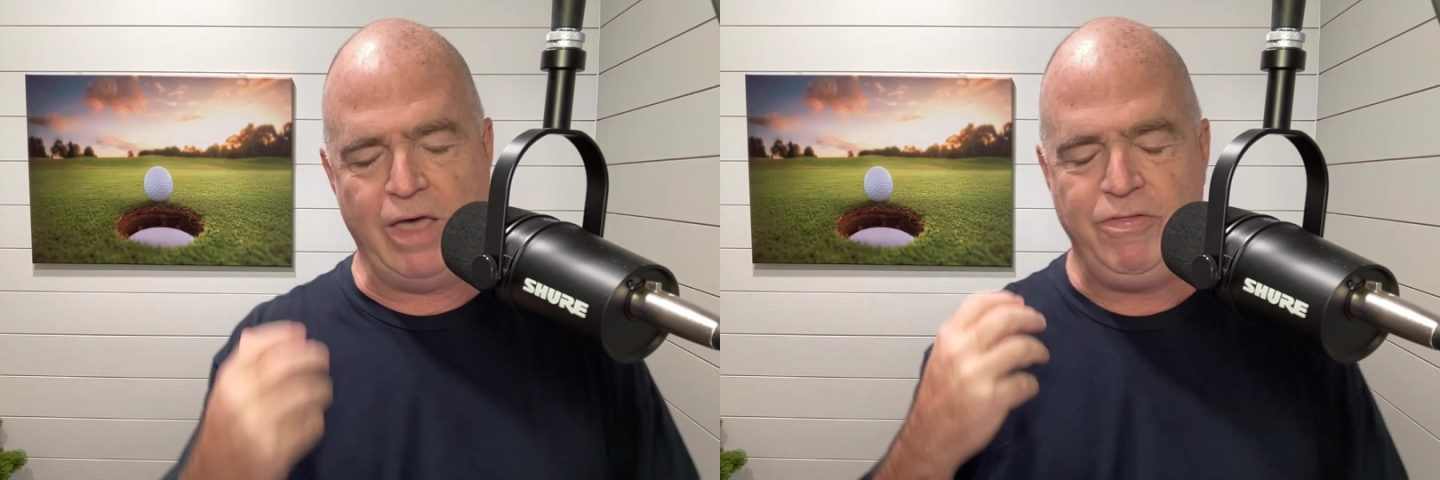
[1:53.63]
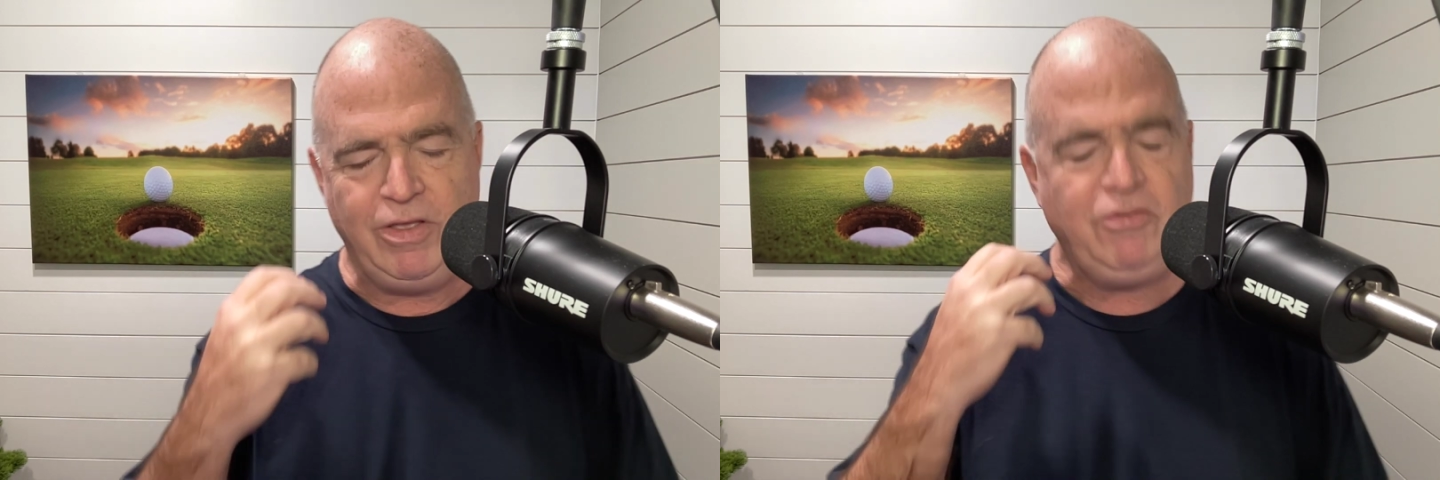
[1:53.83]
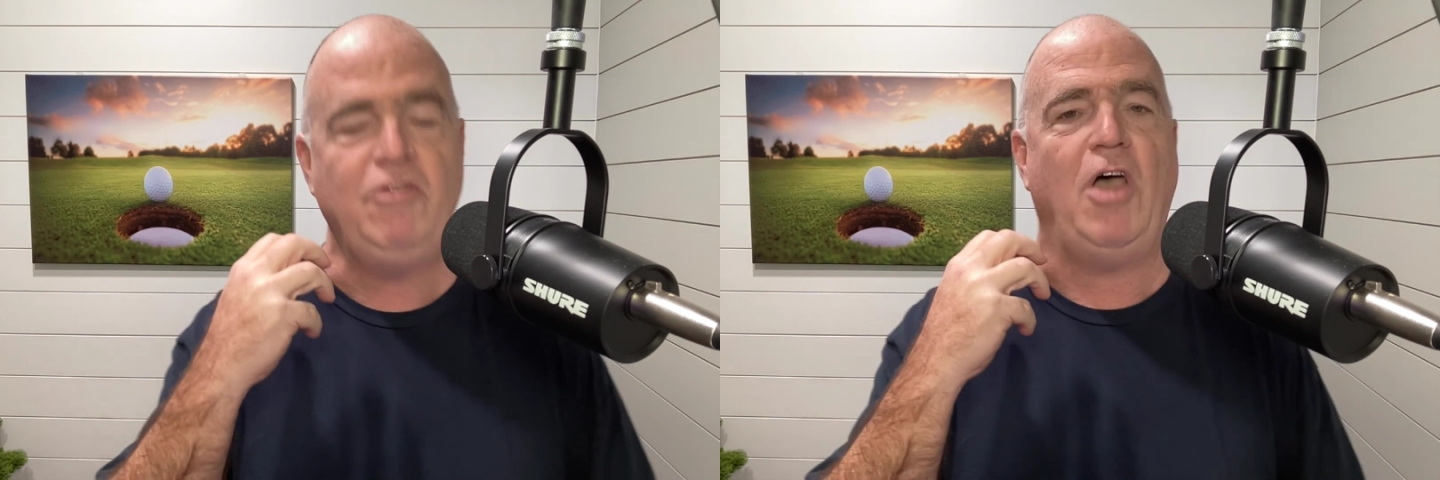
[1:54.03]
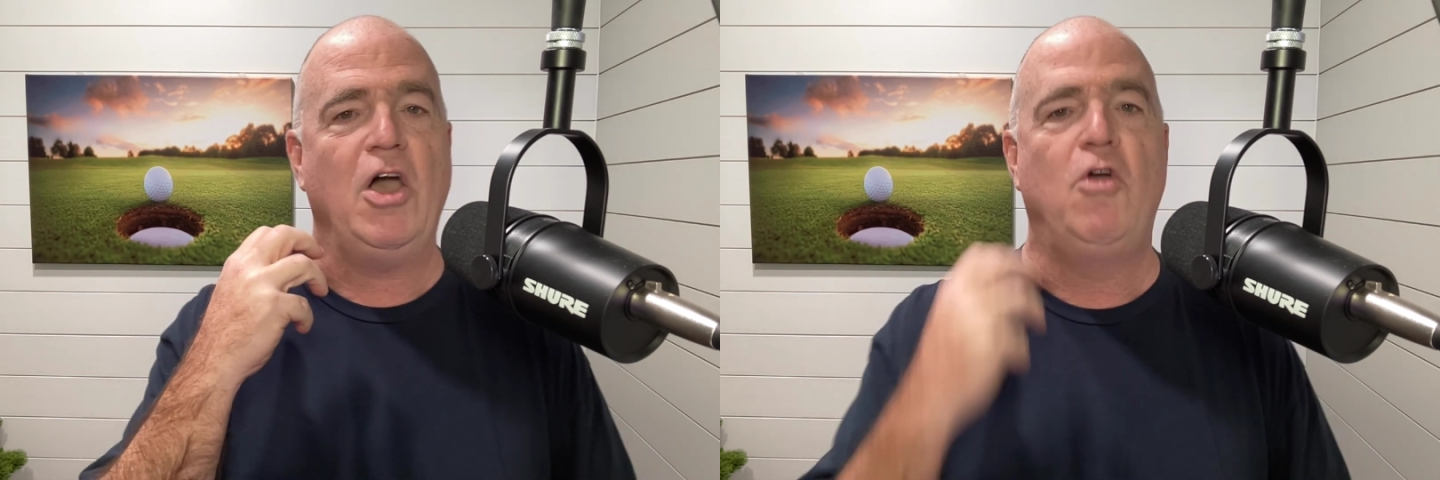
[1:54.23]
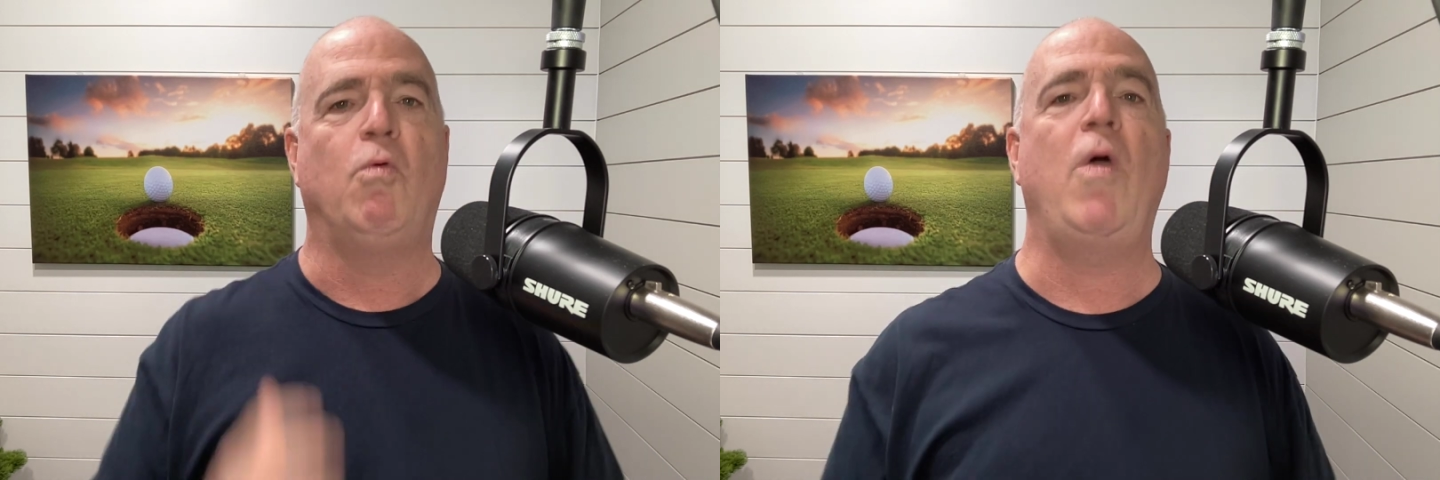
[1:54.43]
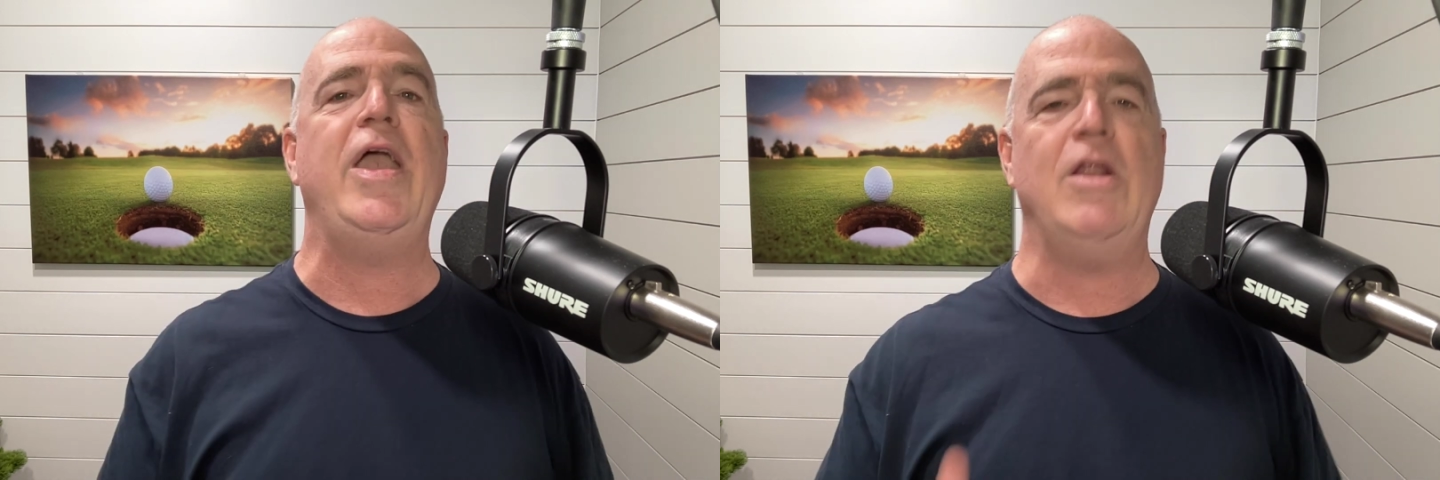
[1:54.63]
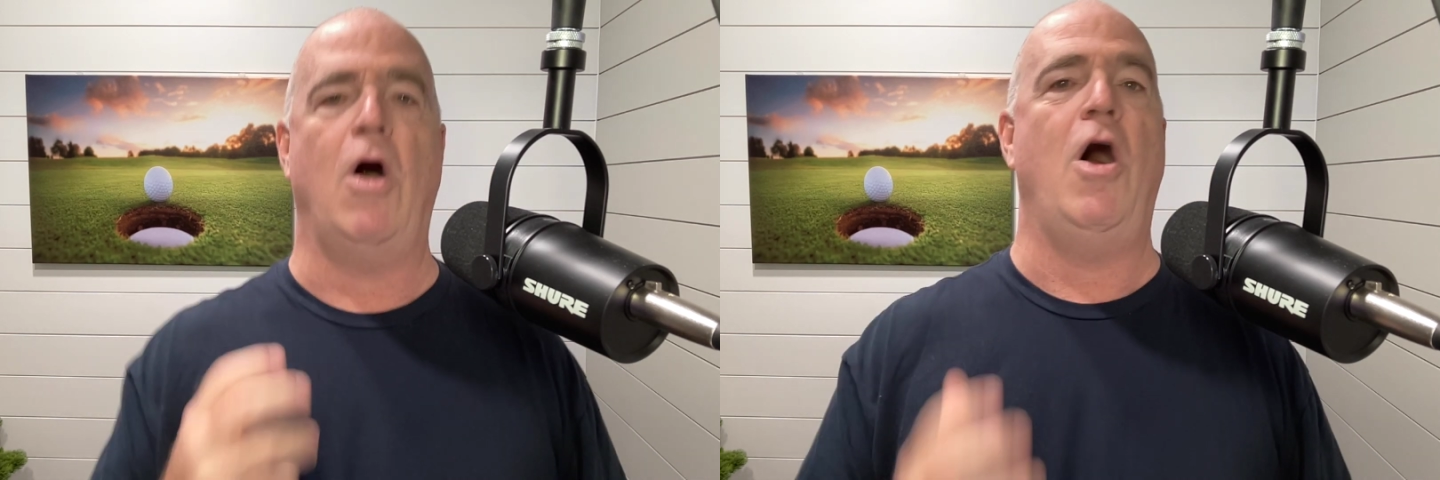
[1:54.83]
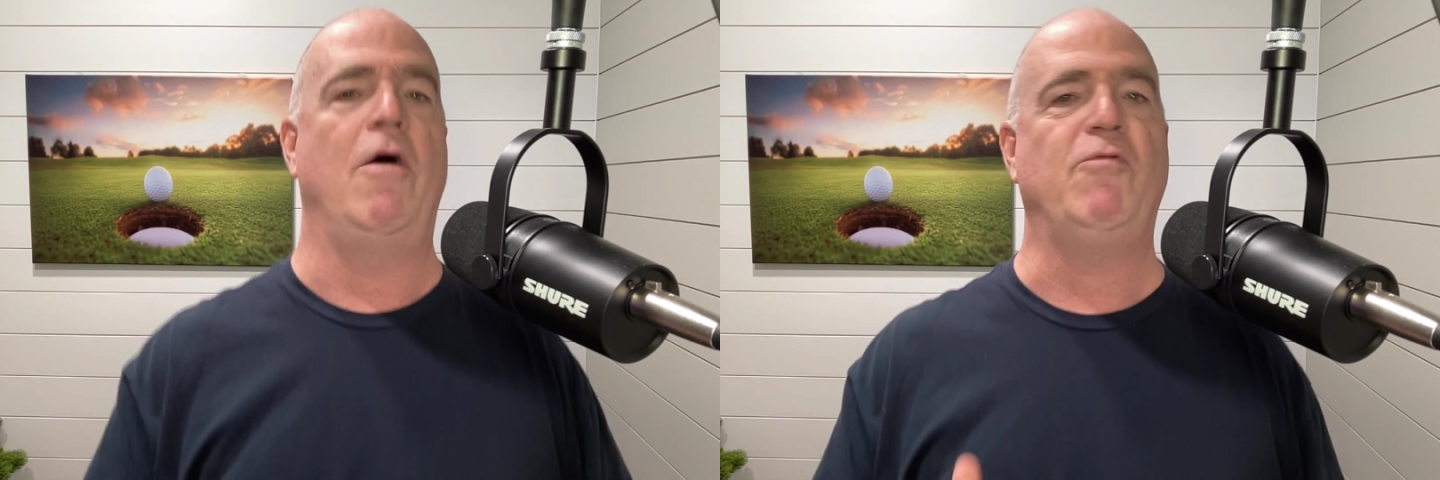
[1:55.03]
This is a great
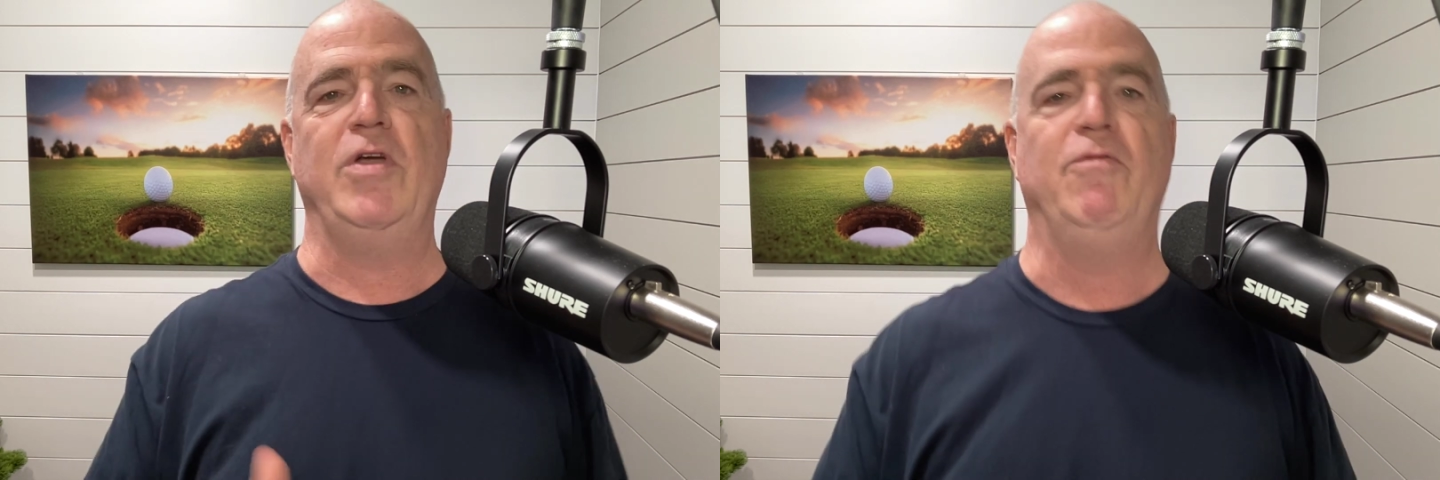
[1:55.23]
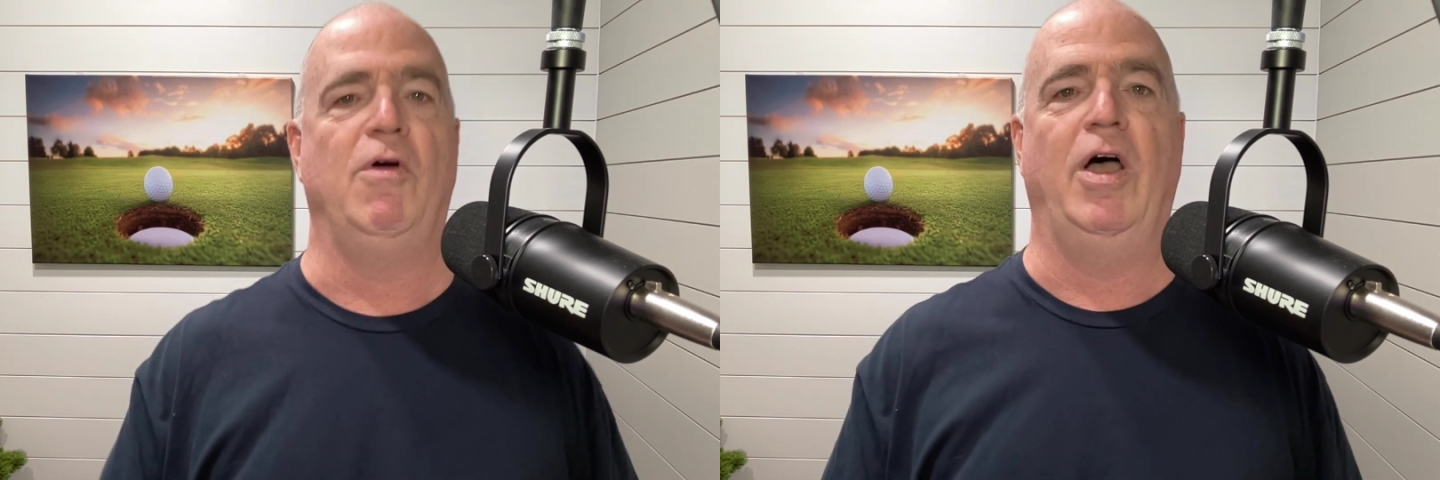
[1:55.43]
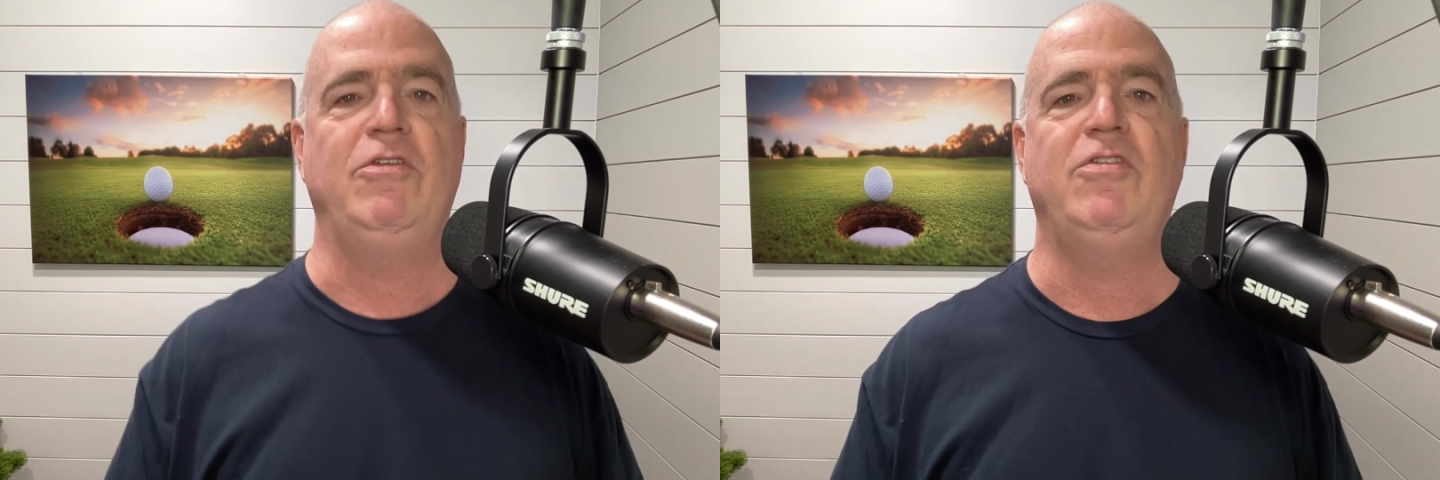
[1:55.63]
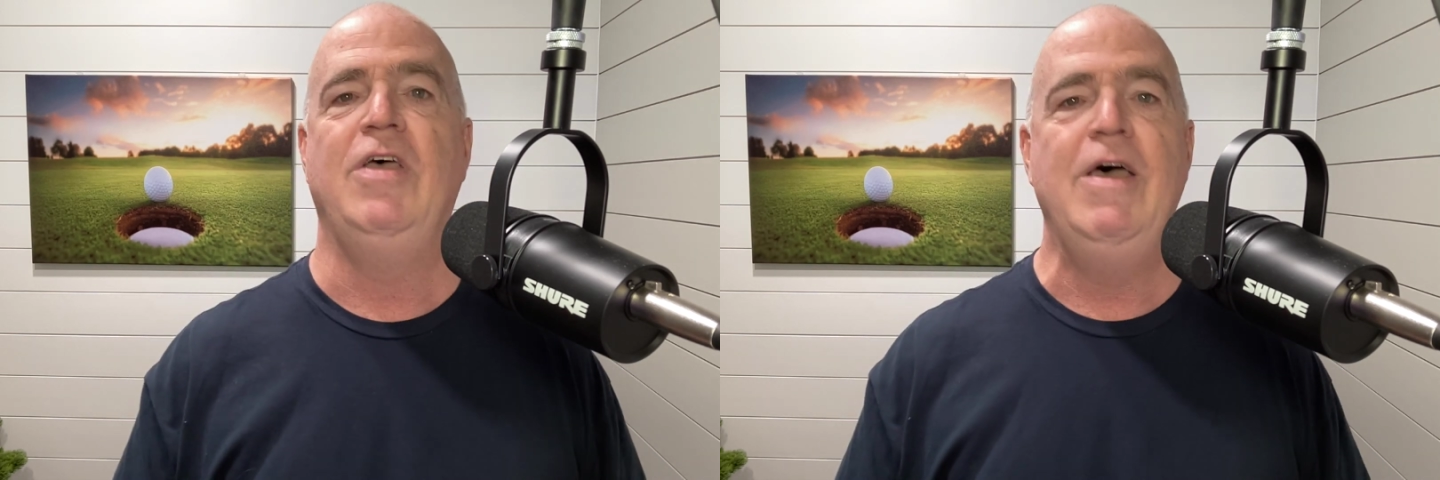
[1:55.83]
offering for us